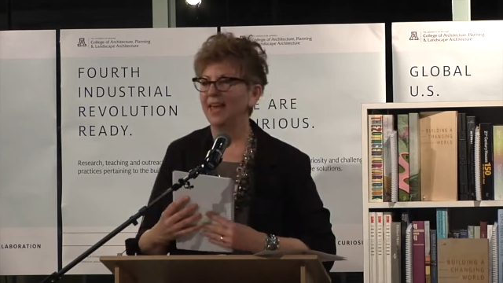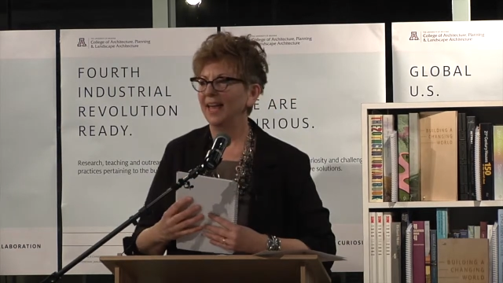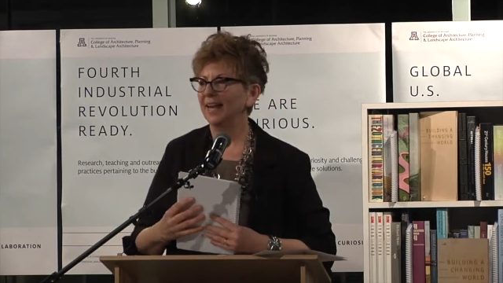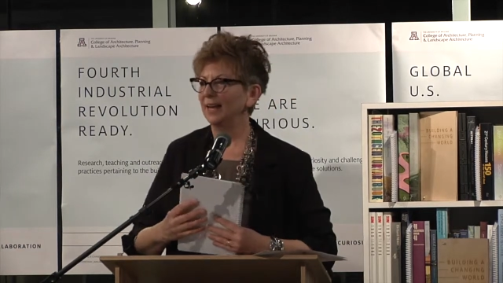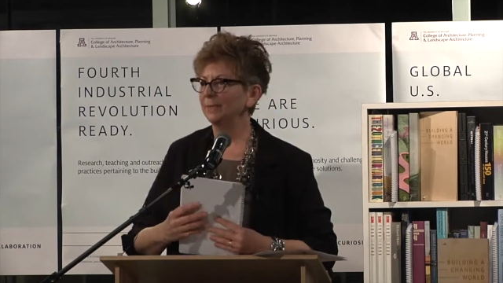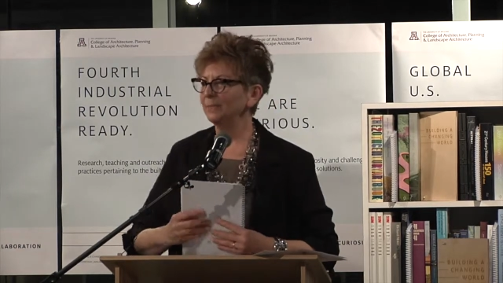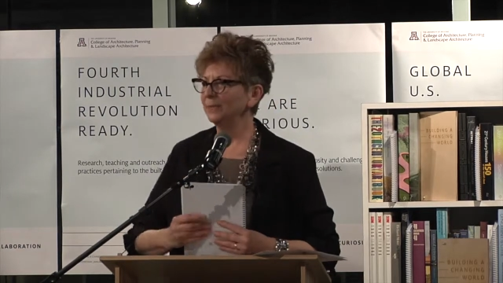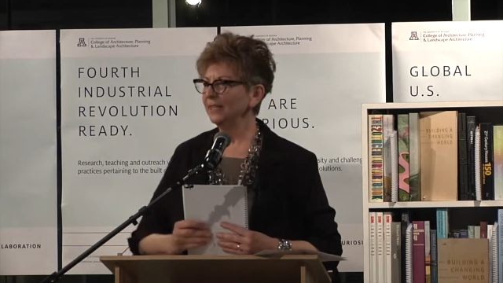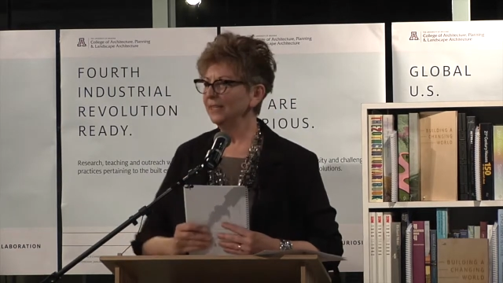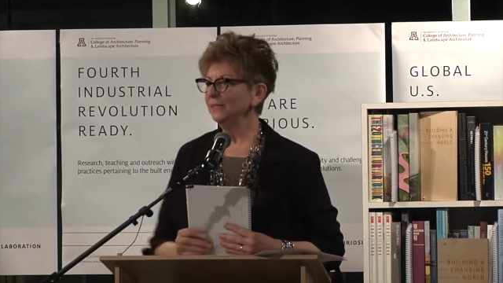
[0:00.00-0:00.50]

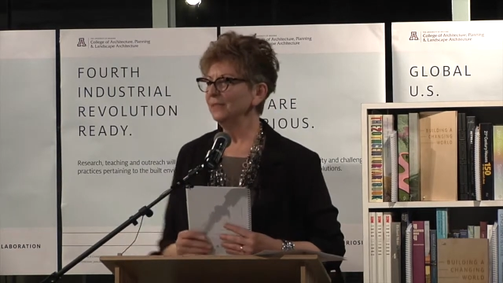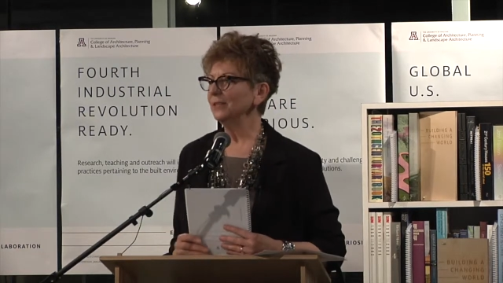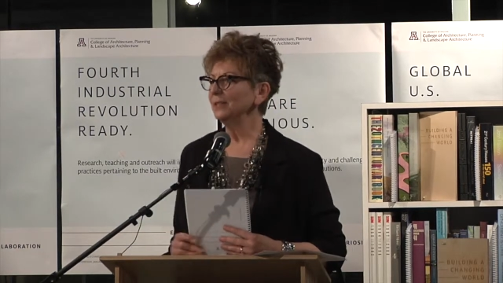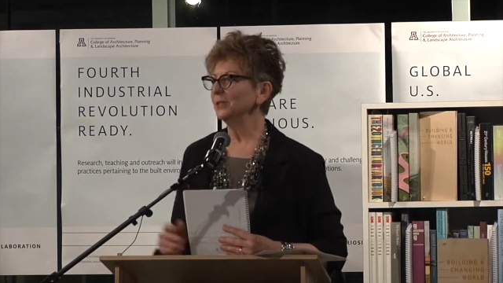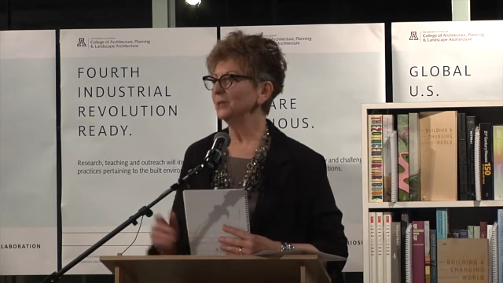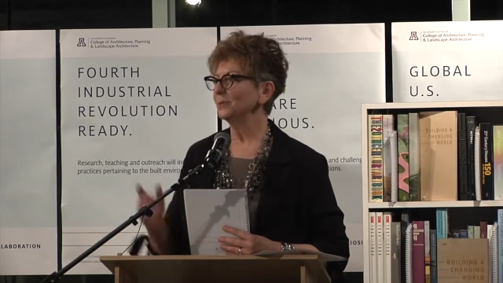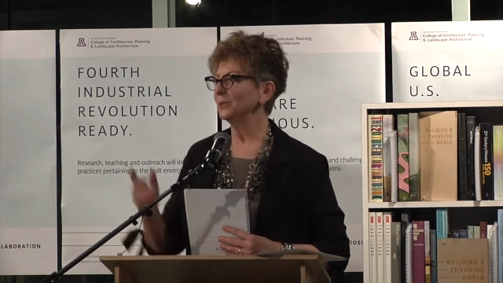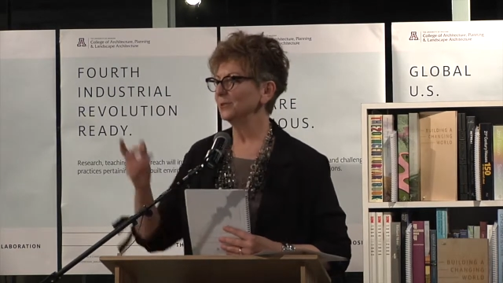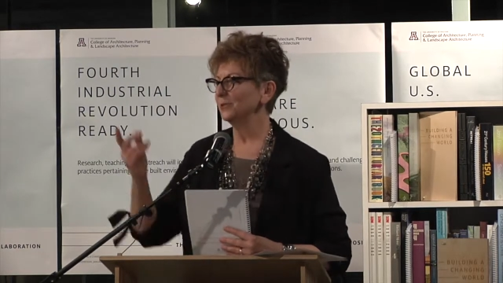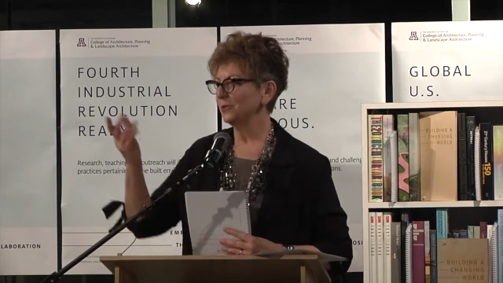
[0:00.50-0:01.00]
And I believe
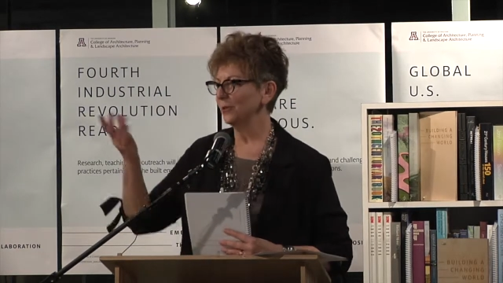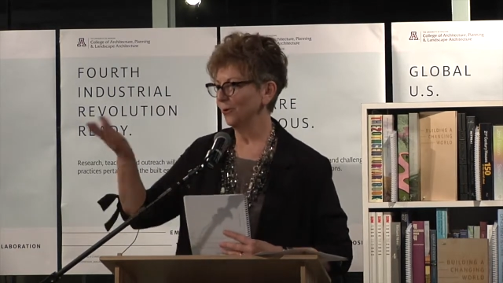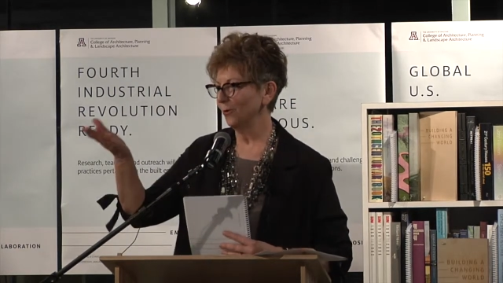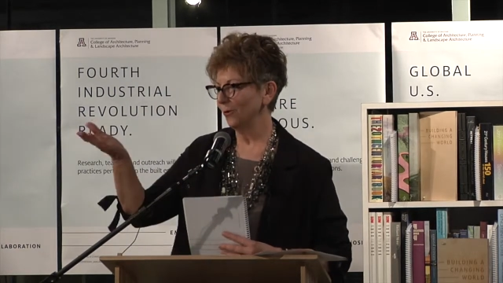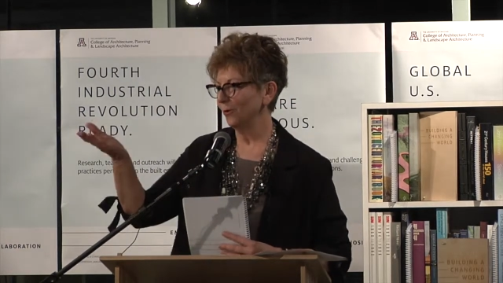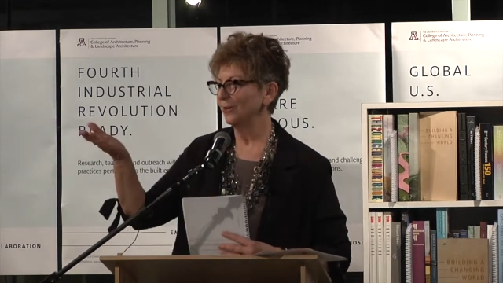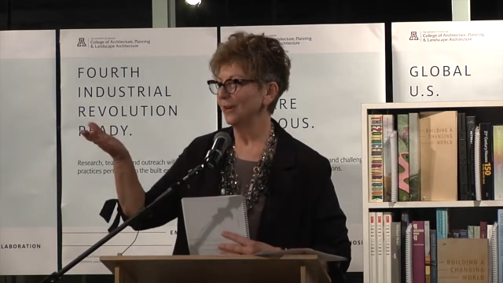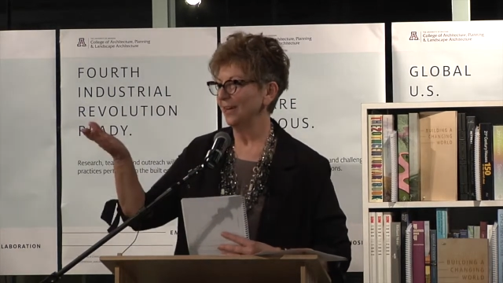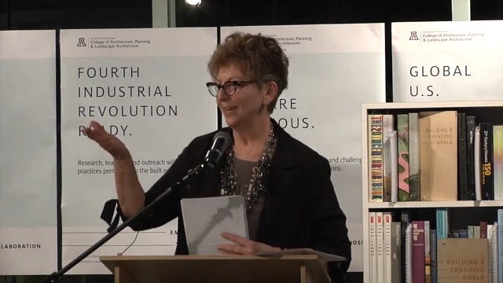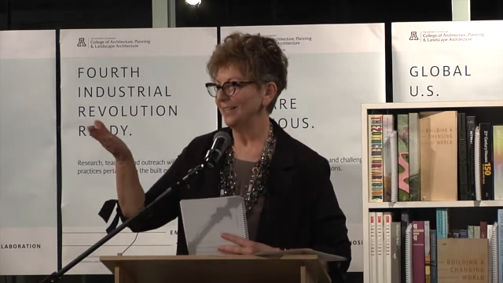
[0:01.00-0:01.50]
this was
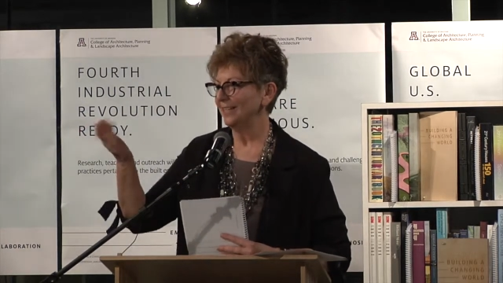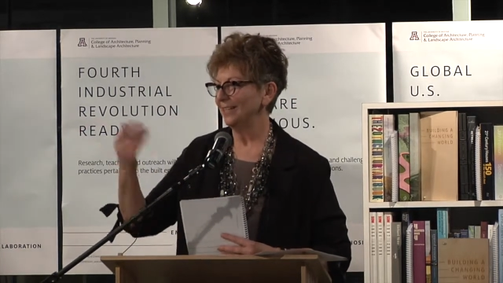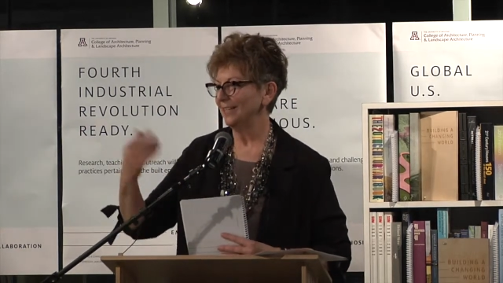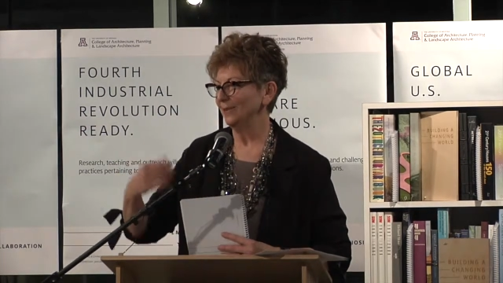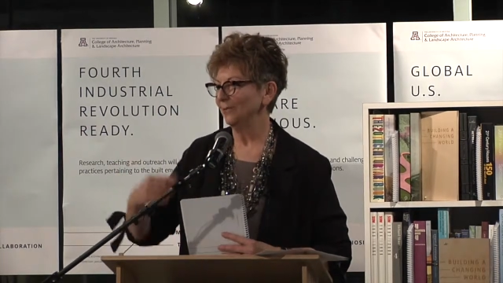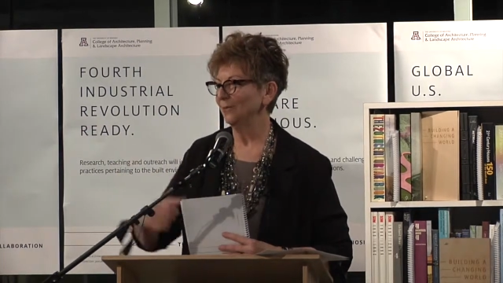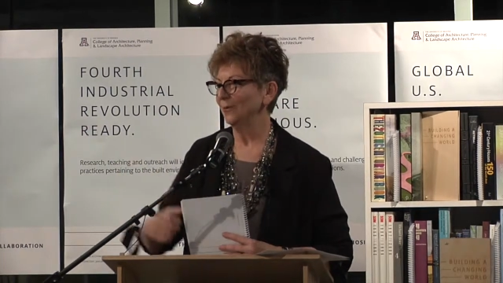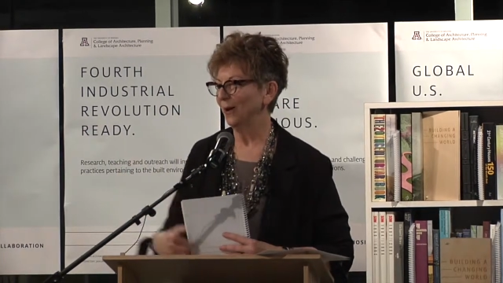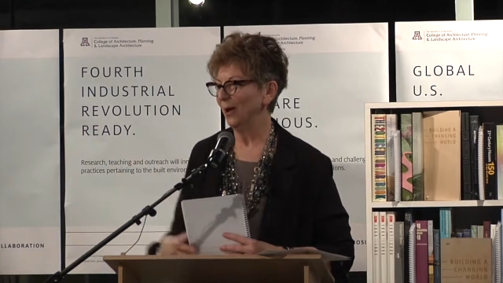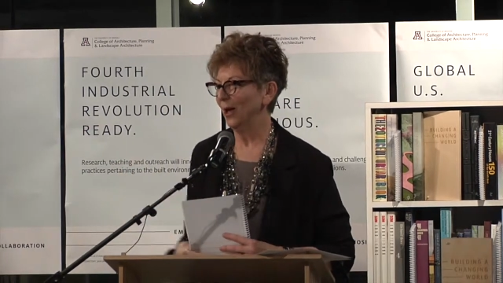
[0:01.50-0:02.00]
your
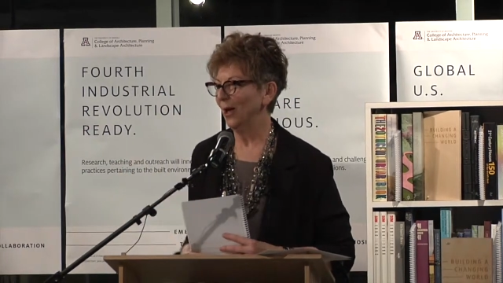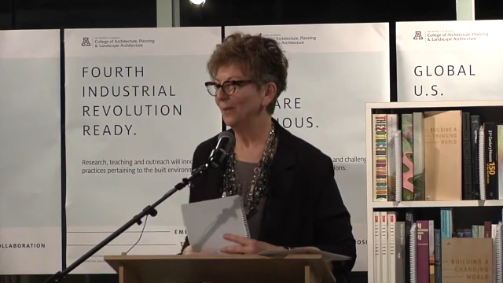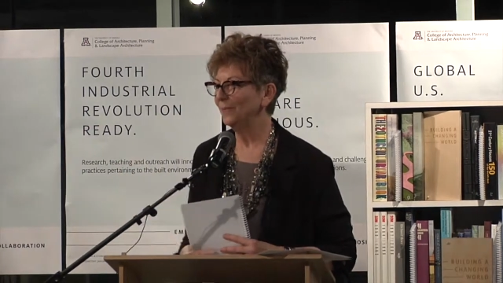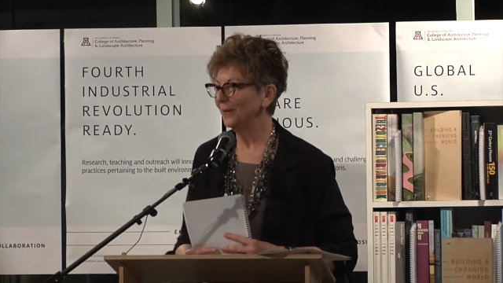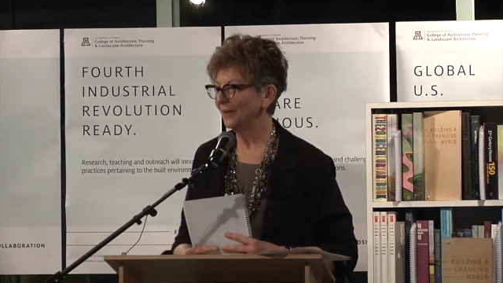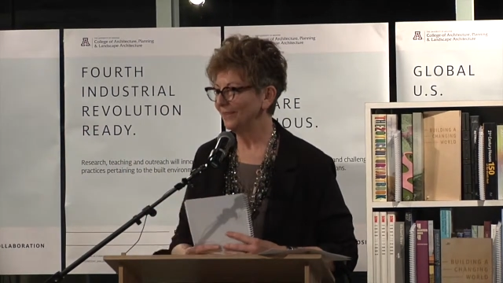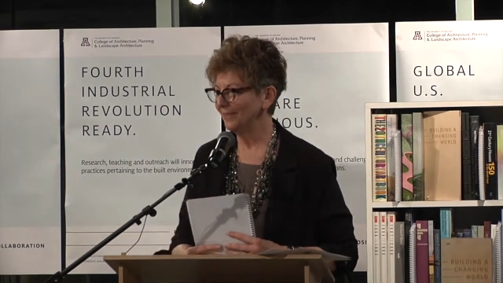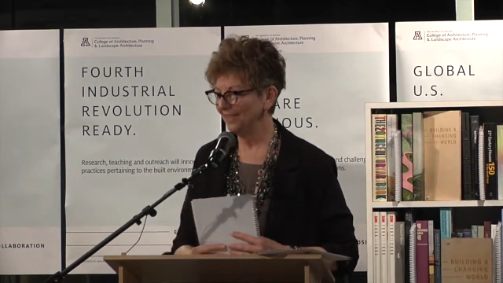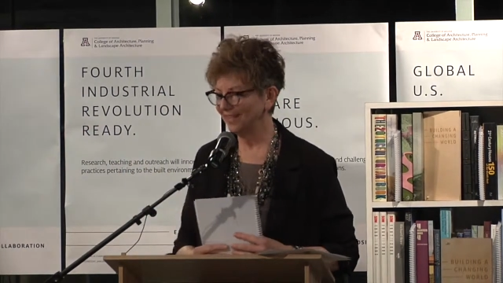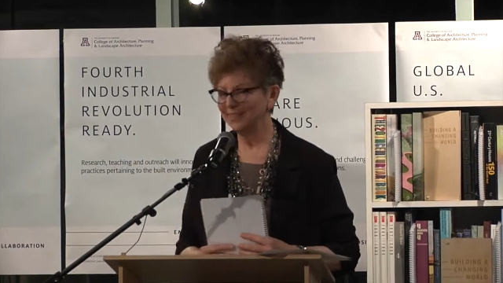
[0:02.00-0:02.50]
idea,
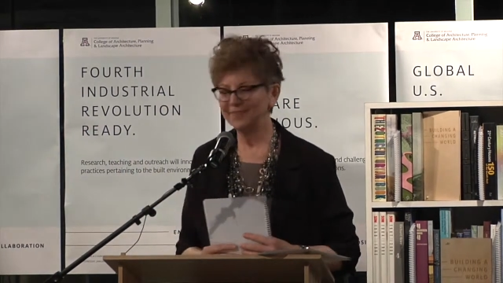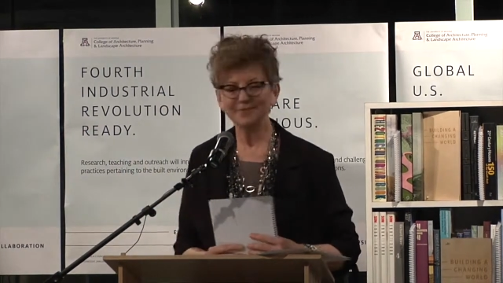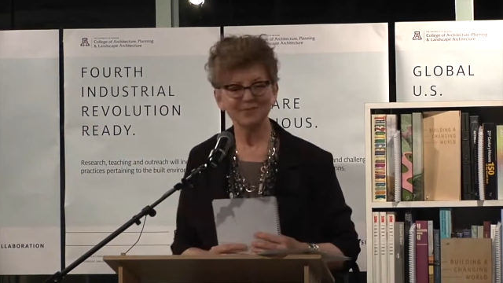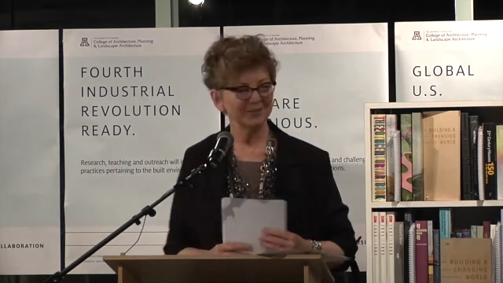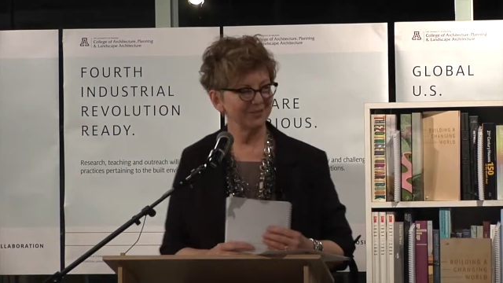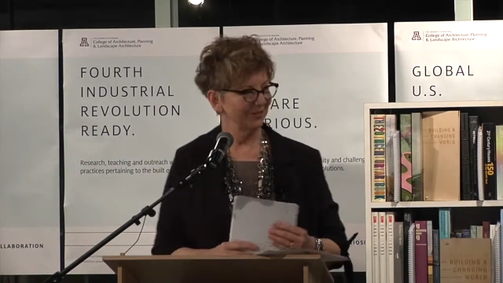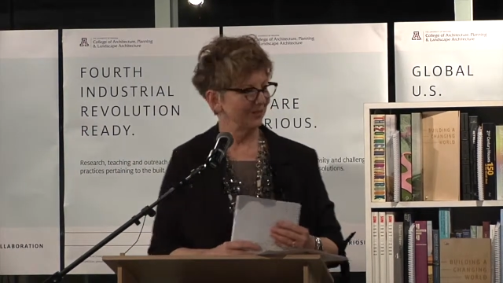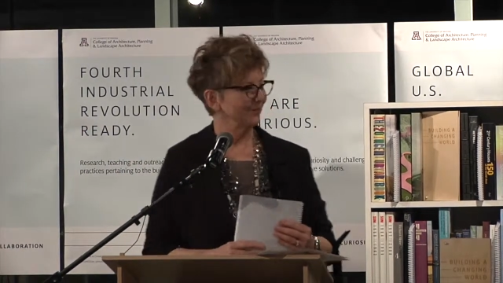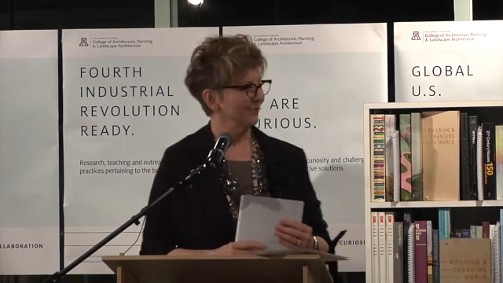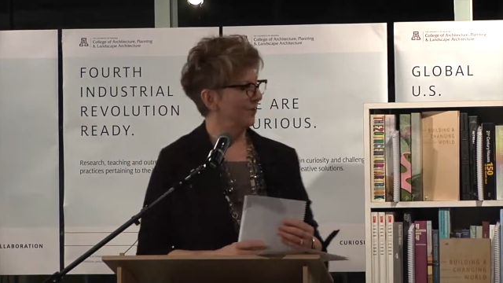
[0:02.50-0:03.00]
Rob. I think it
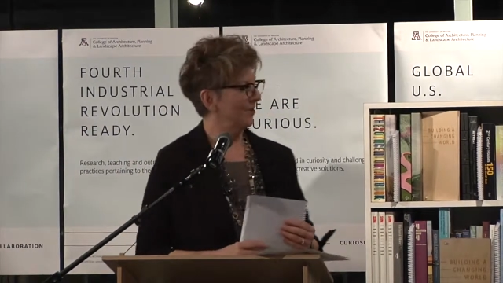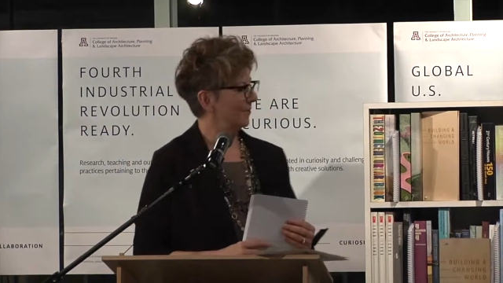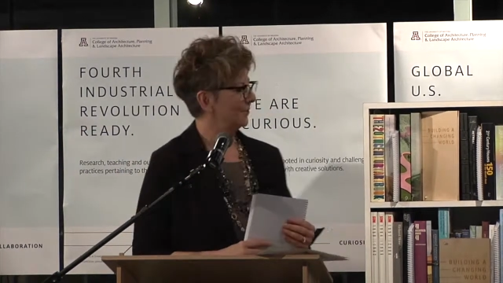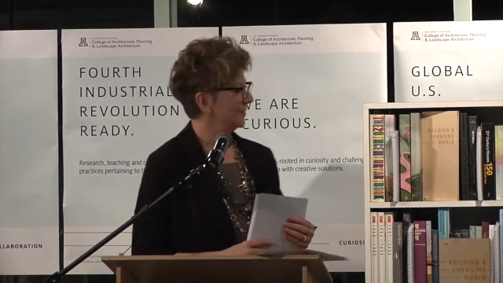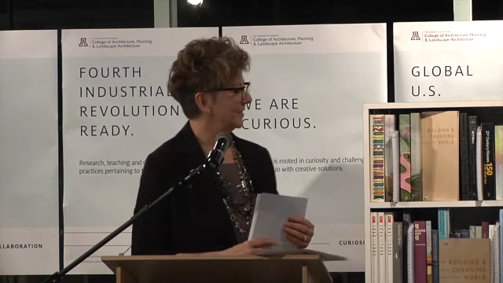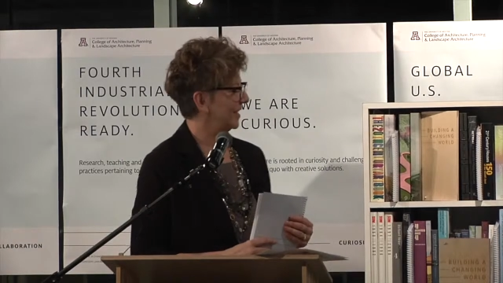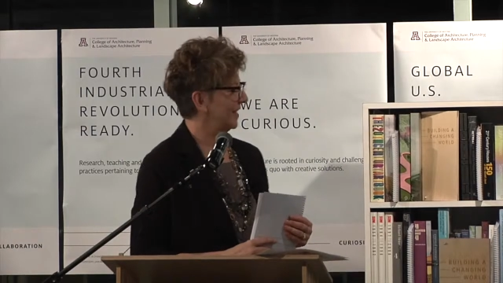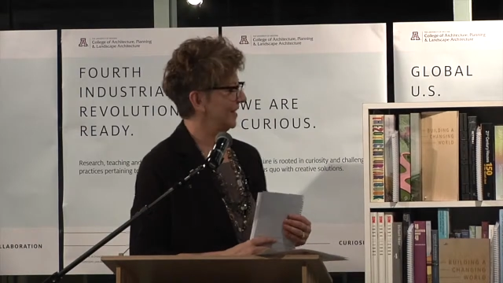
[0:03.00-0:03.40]
was Rob's